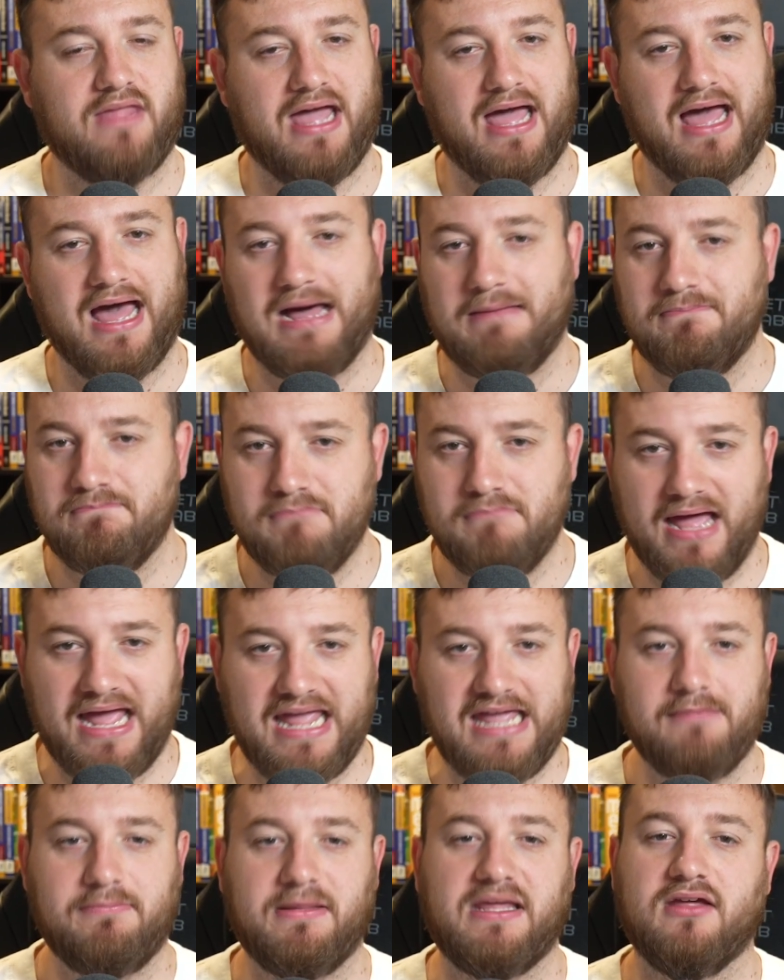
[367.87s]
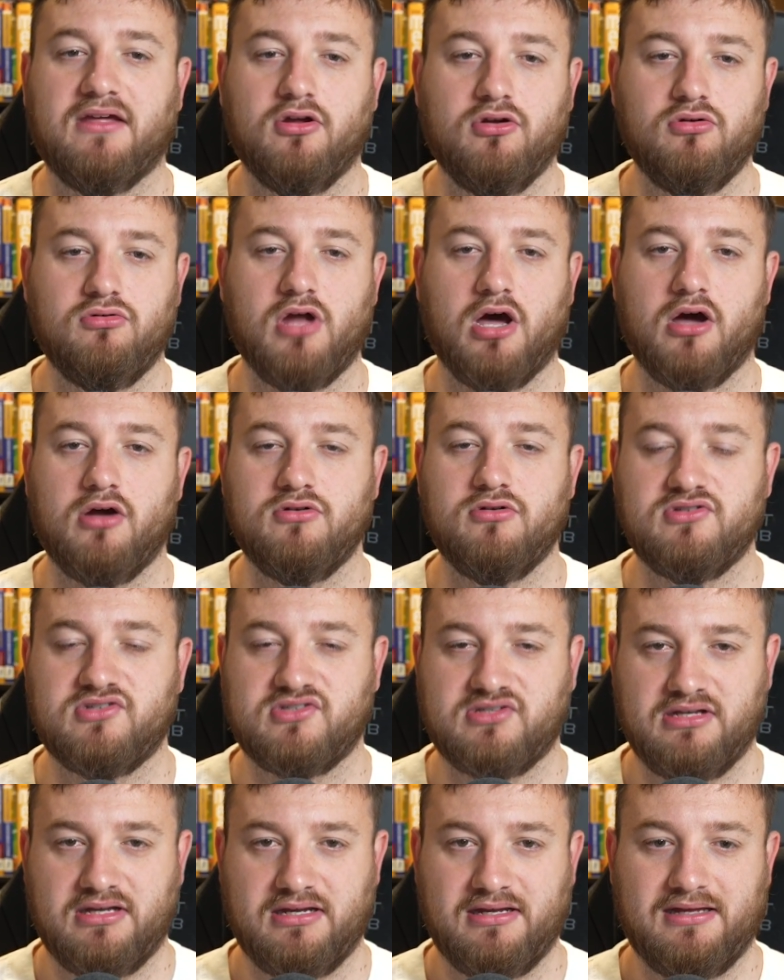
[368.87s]
And maybe, who knows,
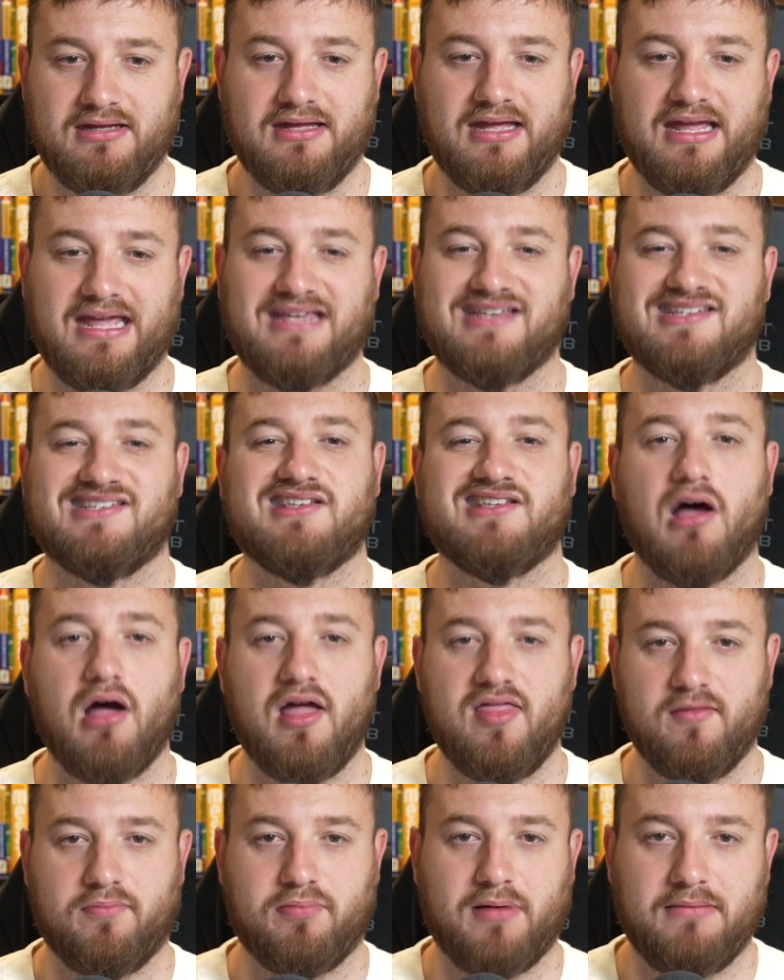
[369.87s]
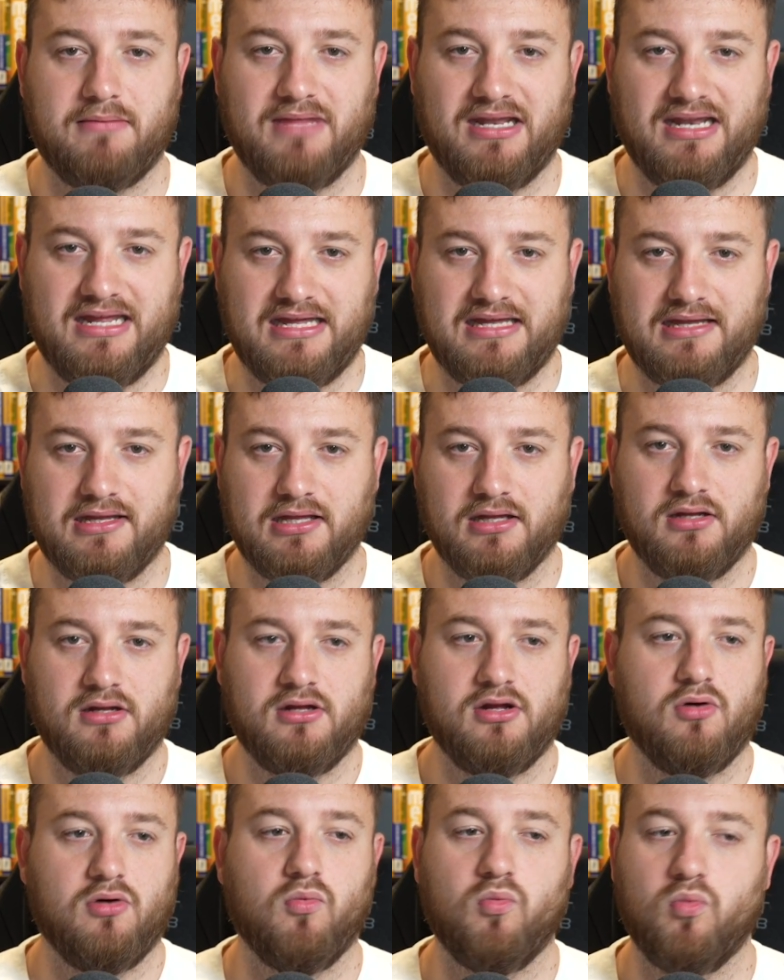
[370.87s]
excite the Premier League
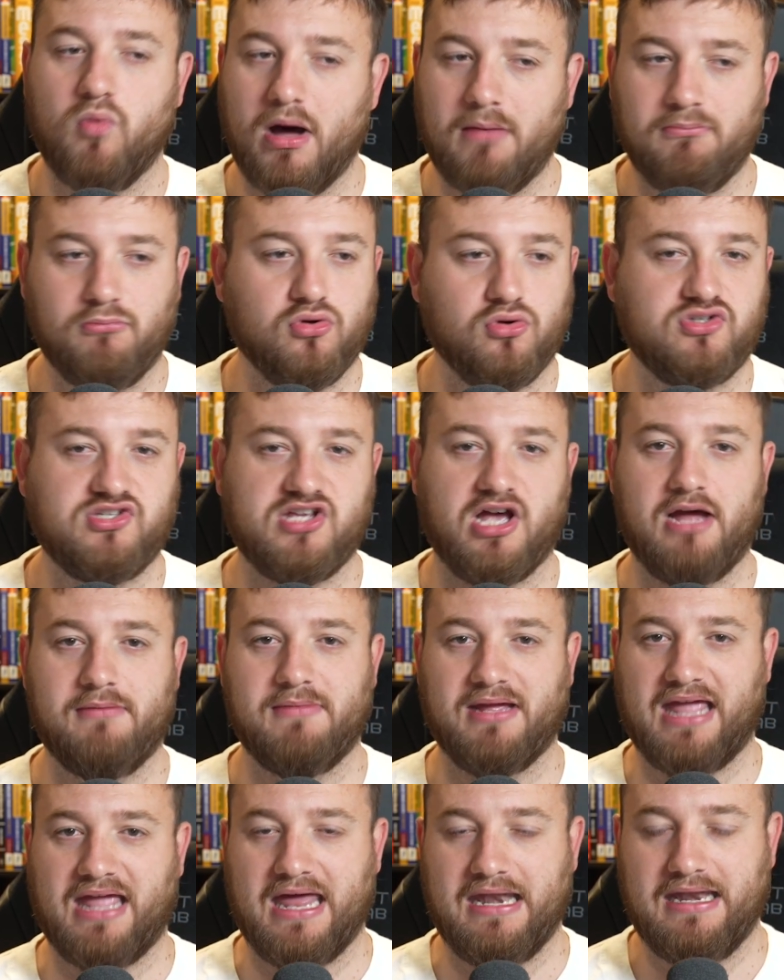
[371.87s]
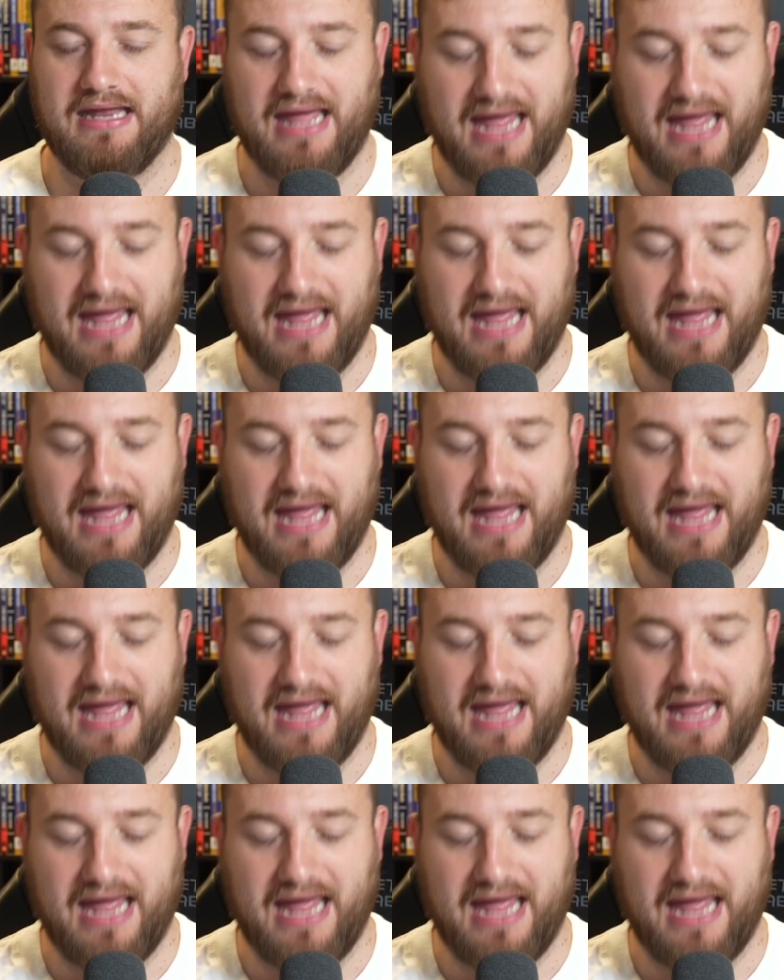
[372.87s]
one more time again.